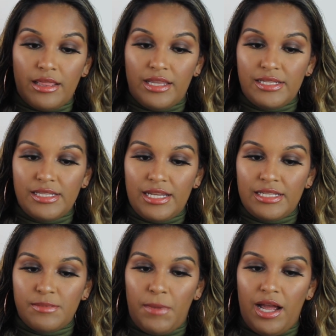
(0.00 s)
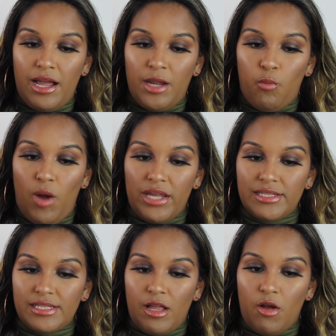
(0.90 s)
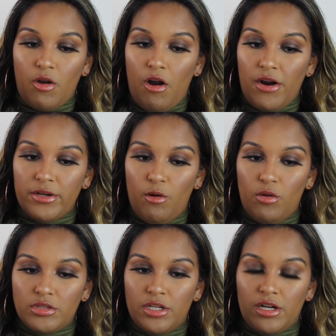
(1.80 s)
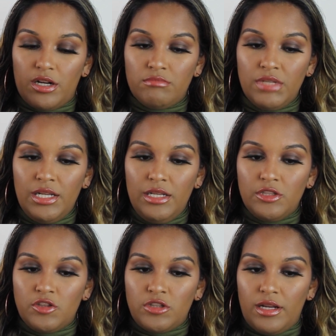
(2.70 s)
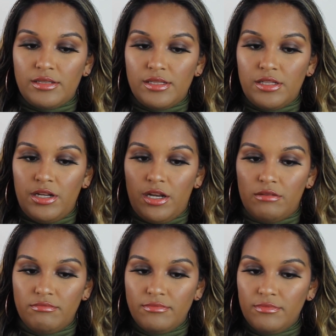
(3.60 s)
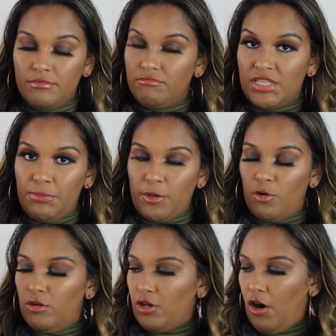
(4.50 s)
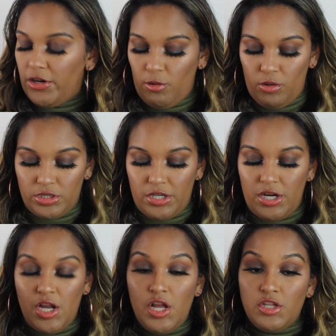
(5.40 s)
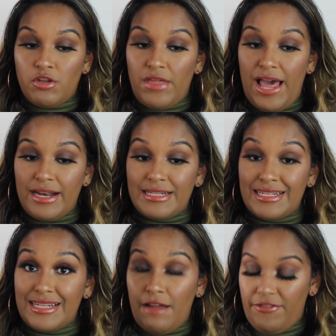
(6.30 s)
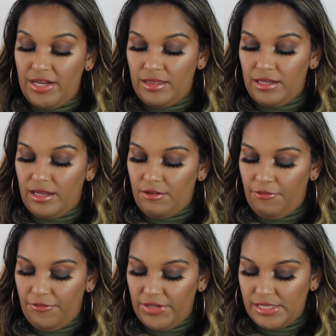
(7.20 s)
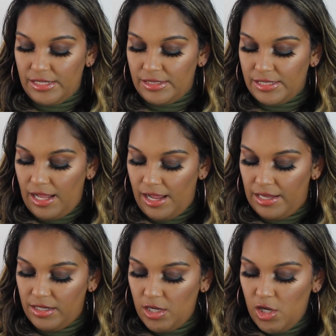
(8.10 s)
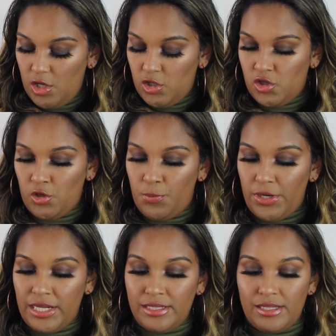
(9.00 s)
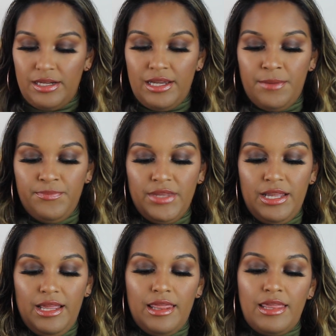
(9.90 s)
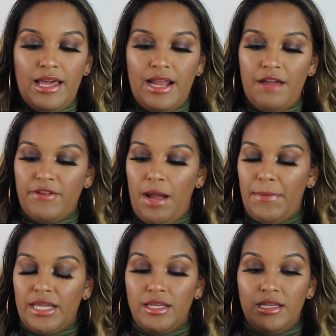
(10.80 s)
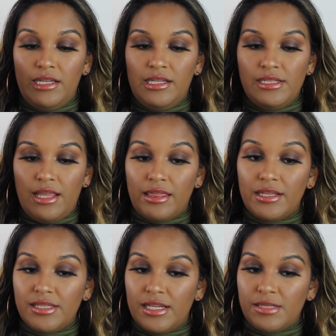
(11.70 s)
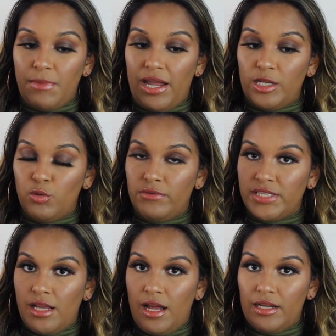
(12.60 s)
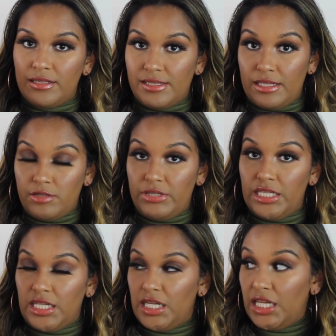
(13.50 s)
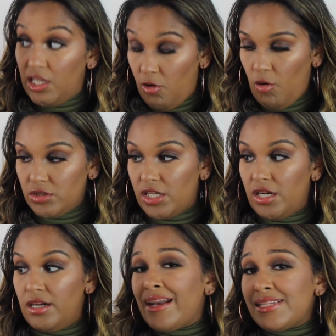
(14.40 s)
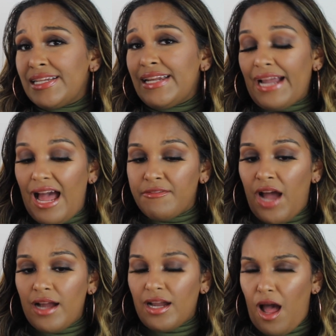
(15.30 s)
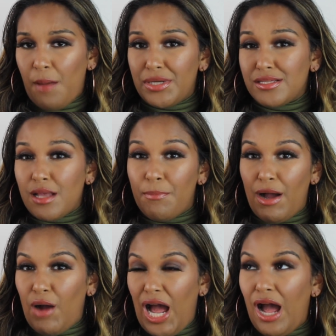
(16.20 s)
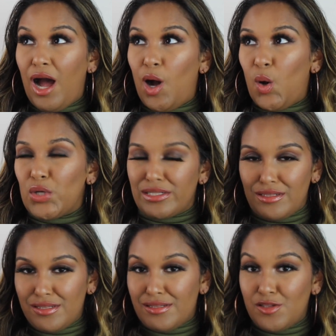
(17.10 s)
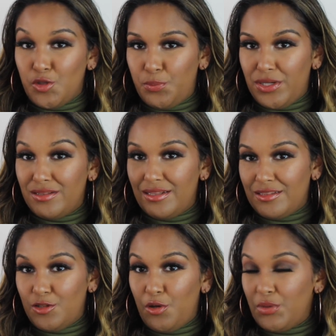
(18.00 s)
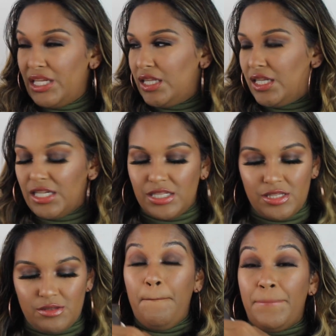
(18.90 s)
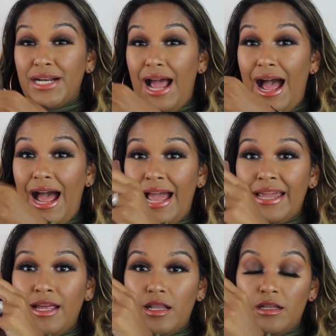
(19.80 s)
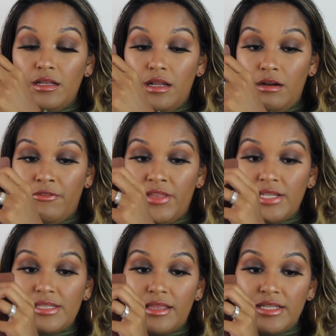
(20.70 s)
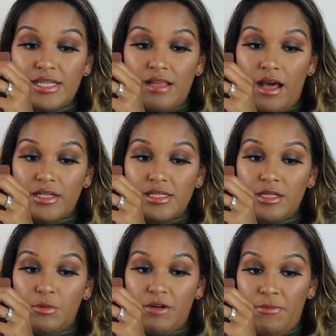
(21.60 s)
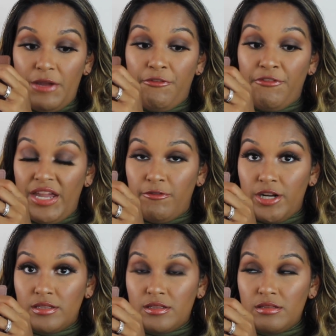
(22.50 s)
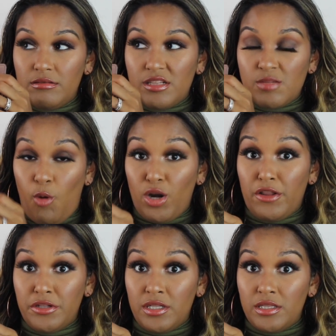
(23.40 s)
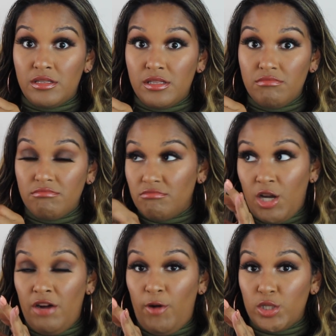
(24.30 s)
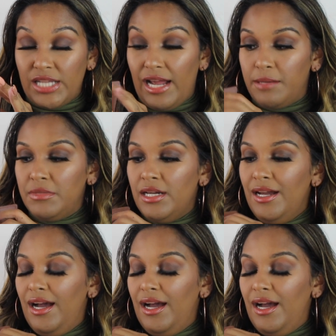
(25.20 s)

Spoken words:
This is my YSL card holder. It's just, you know, typical card holder. So that definitely fits inside super easily. Then I've got my keys. This is my Louis Vuitton 6-ring key holder. Honestly, like, I've gotten comments about how like this is stupid and you don't need this, but I love this. This is honestly one of my favorite small leather goods of all time.